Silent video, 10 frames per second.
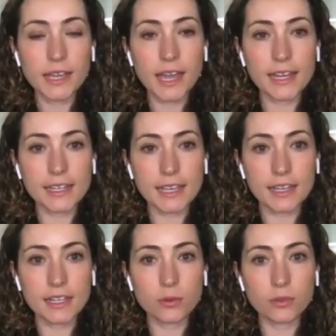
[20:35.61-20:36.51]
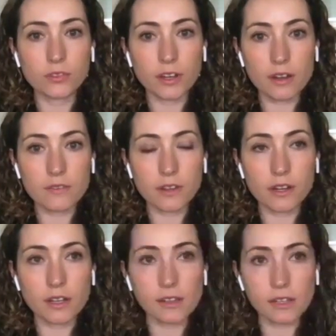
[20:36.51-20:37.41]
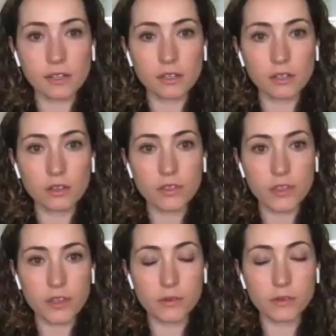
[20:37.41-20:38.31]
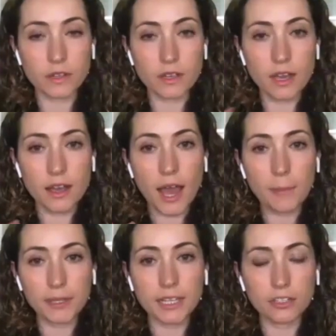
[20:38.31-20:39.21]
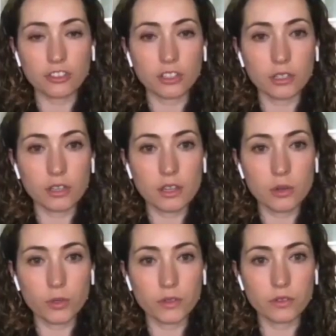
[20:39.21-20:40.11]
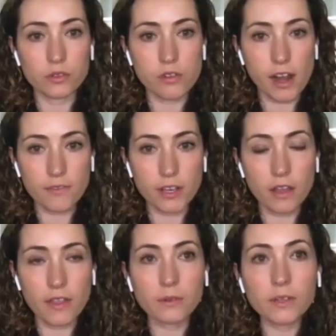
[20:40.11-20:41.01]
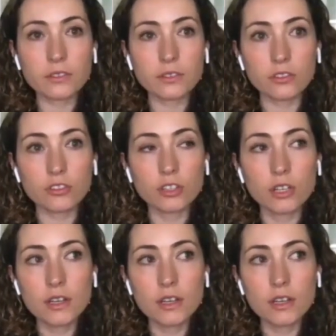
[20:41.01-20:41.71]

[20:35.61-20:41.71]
and again, it was very, very clear that there was an application that was driving all that research.